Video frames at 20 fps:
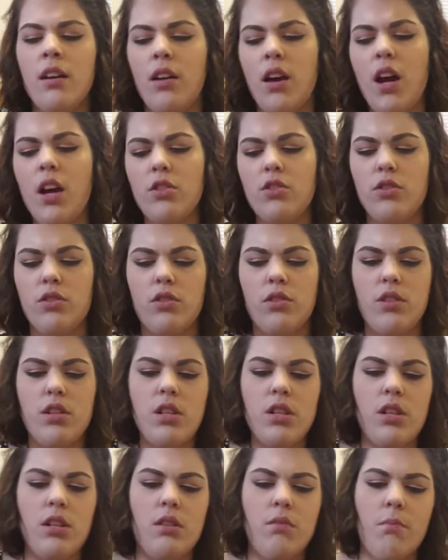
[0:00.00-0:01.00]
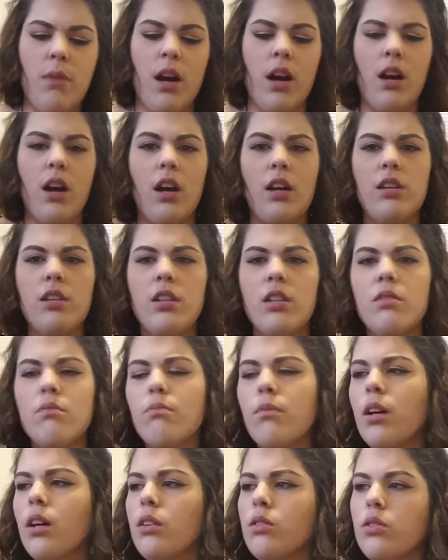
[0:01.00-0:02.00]
"I just needed my, I need
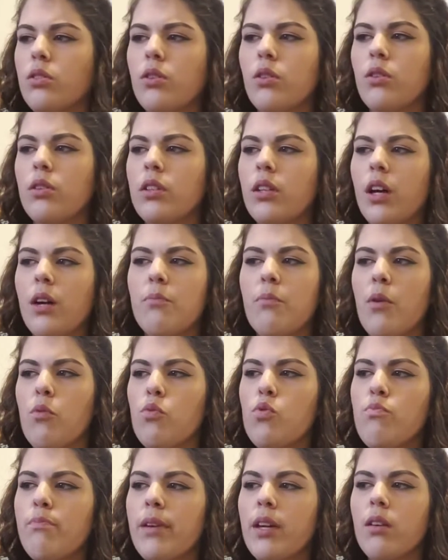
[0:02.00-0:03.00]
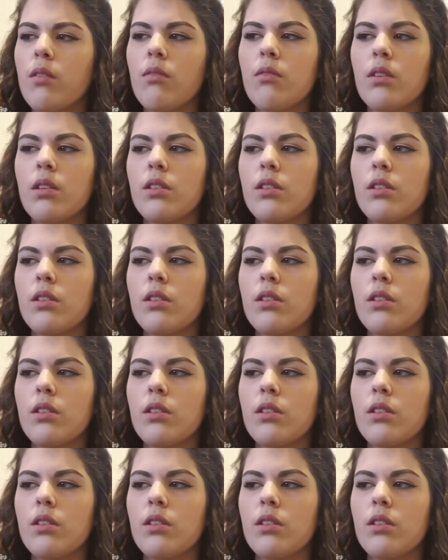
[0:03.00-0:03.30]
my, you know, my root beer."